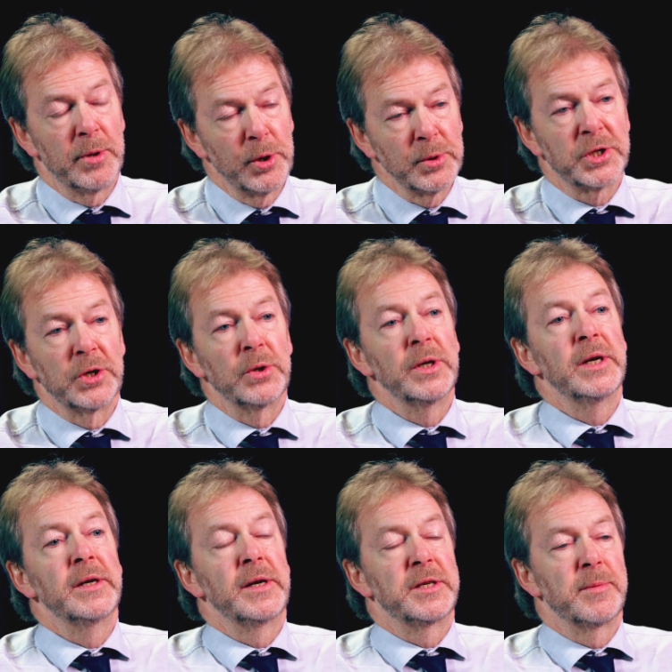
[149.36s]
but also
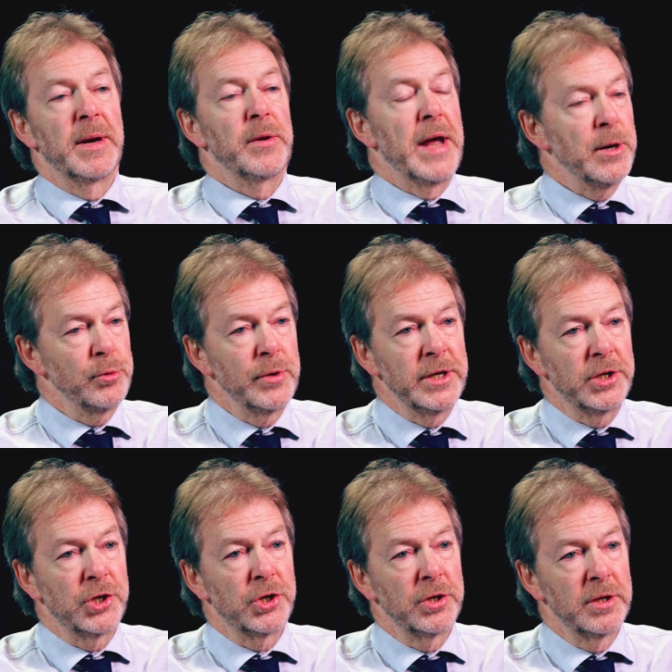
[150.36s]
it's about
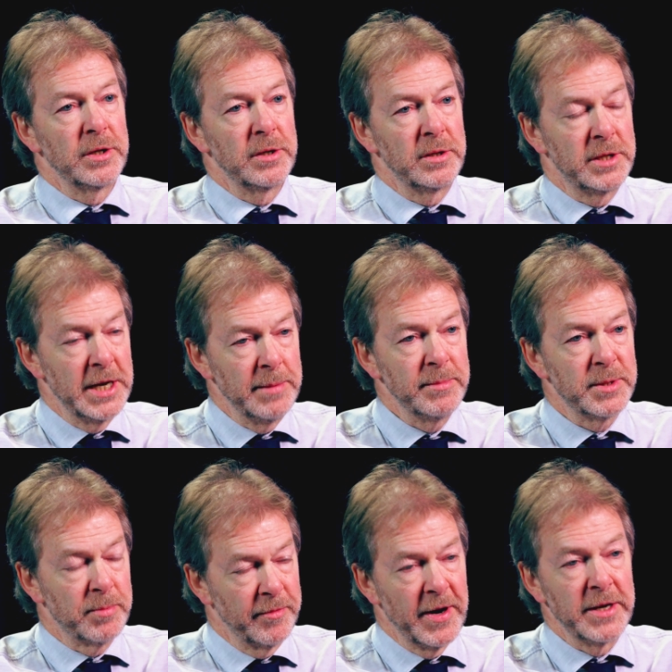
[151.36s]
outreach
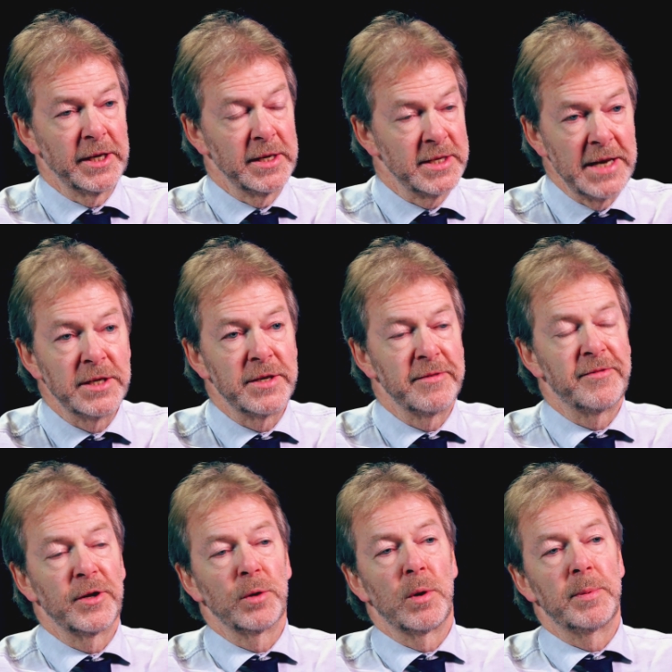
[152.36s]
teams providing intensive
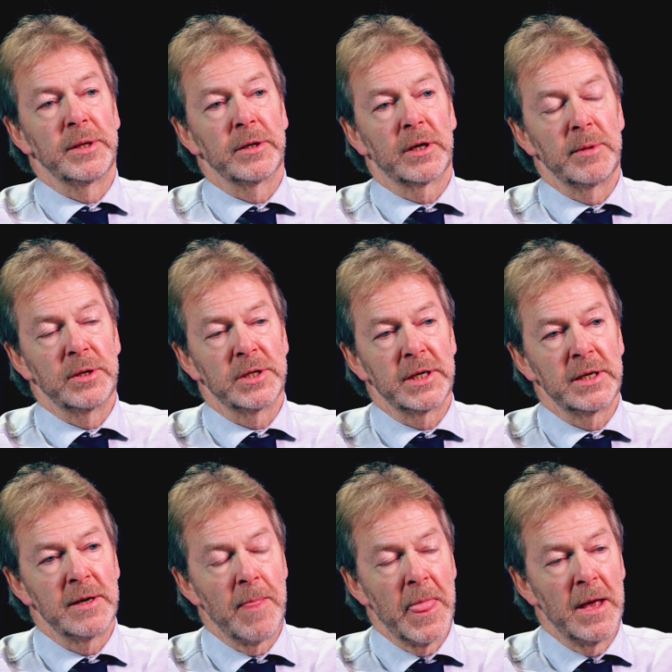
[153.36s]
follow-up in the
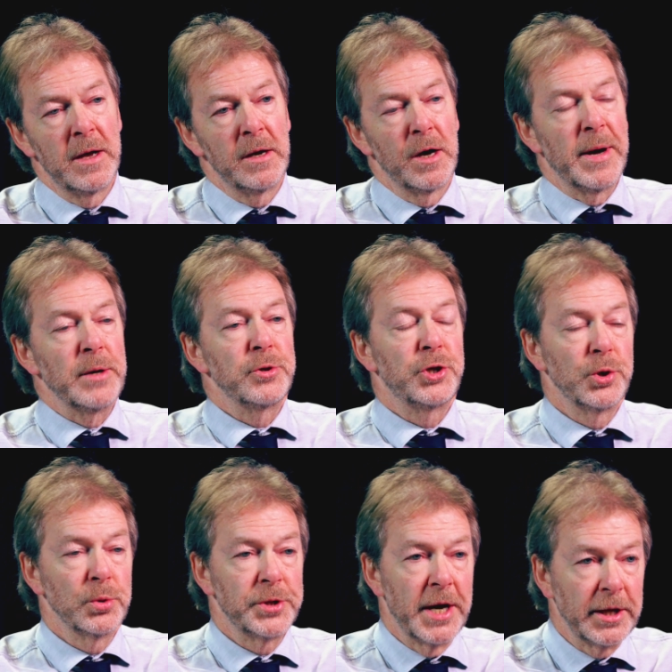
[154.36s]
community, about
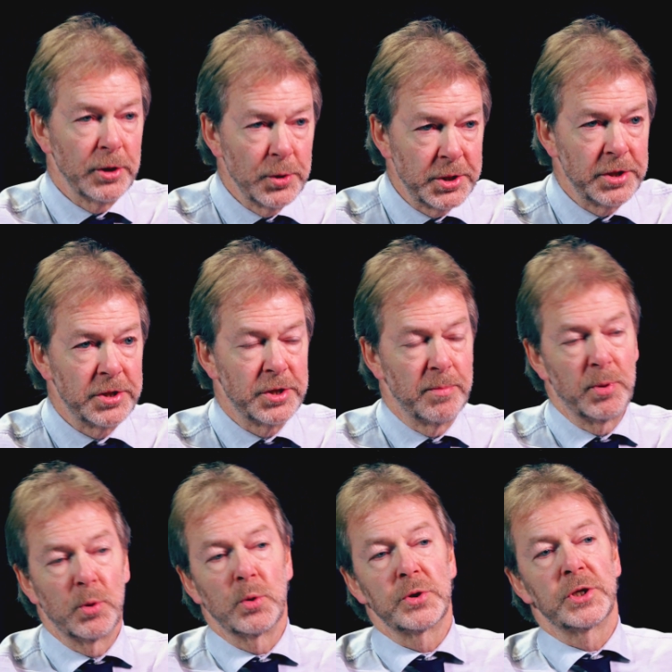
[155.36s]
dual diagnosis
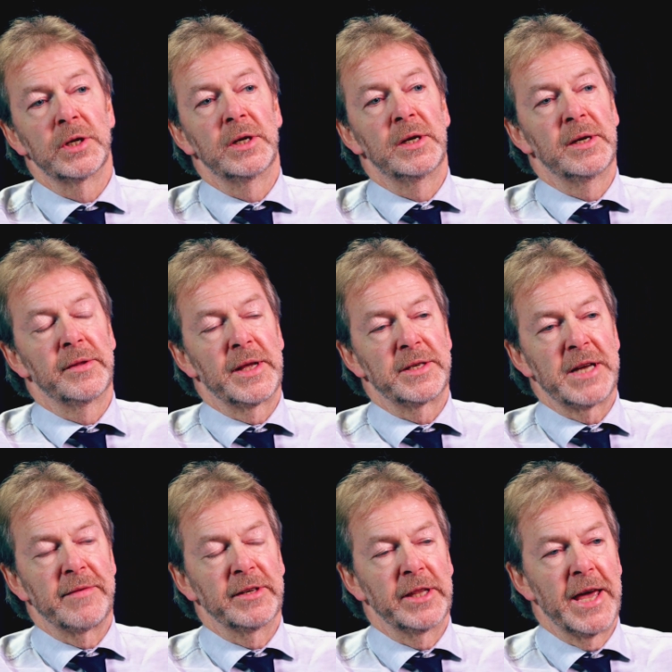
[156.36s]
support, that's
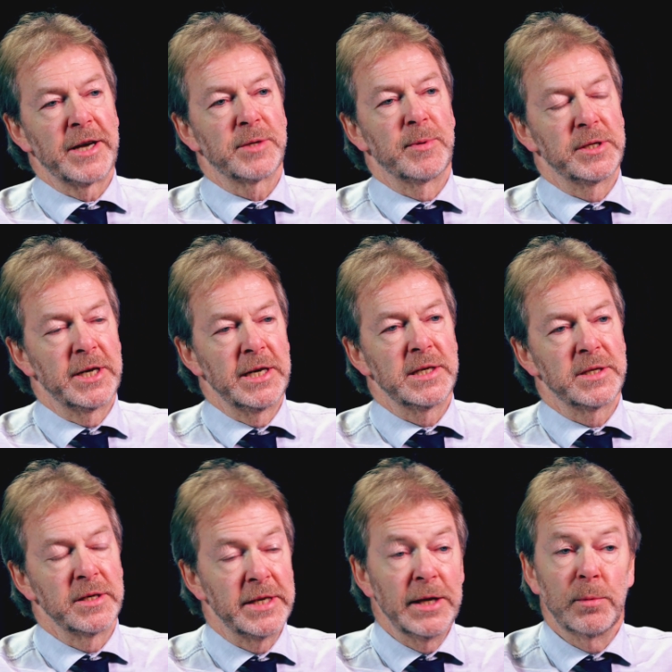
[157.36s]
having the expertise
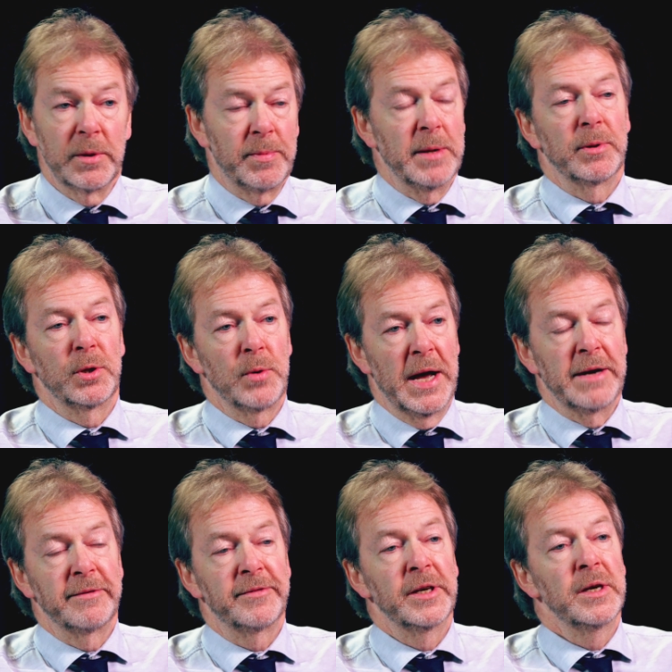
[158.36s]
to deal with people who
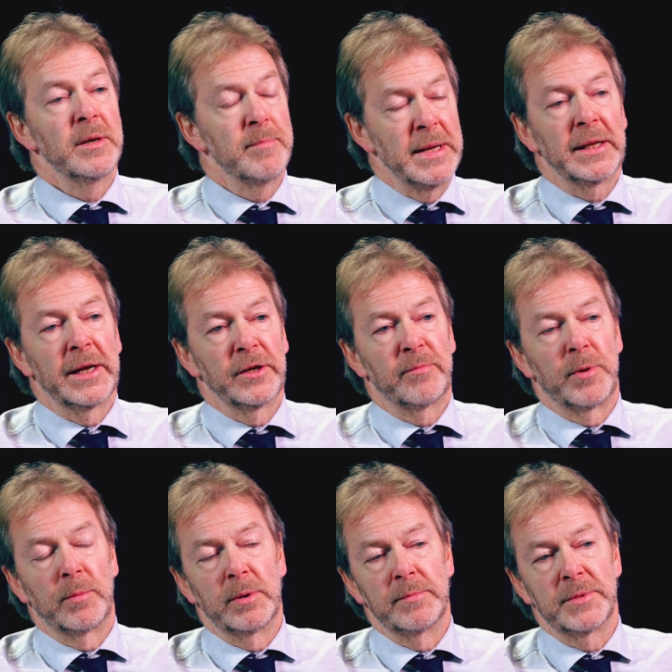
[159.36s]
have mental health
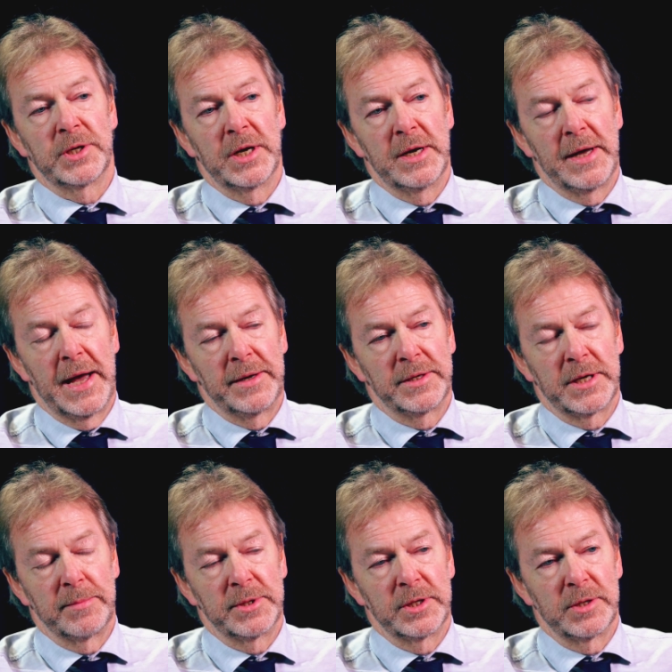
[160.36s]
problems and
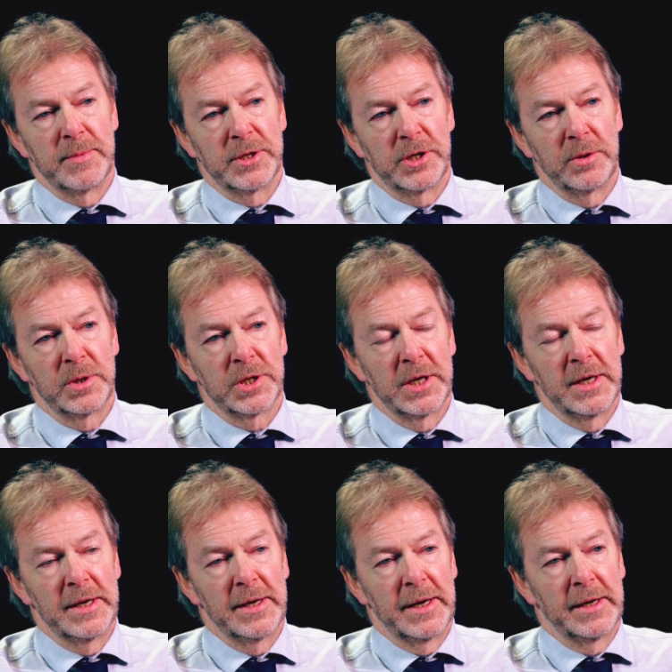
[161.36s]
substance misuse
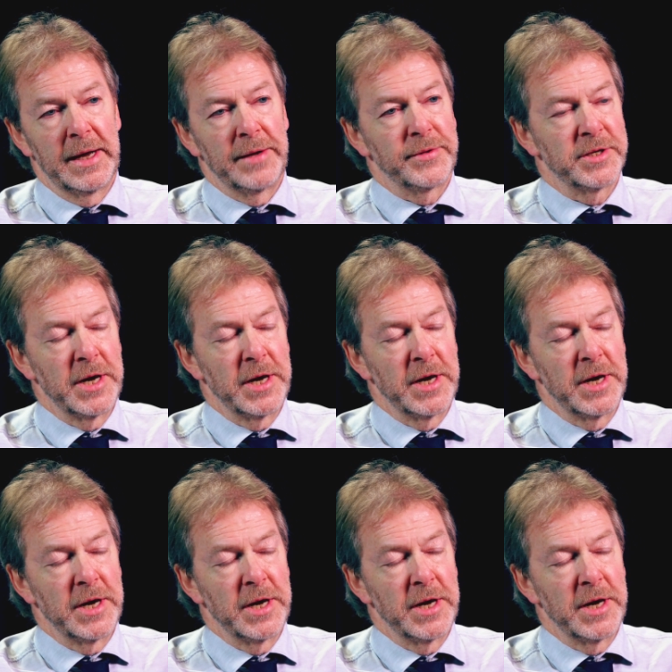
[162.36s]
uh, at the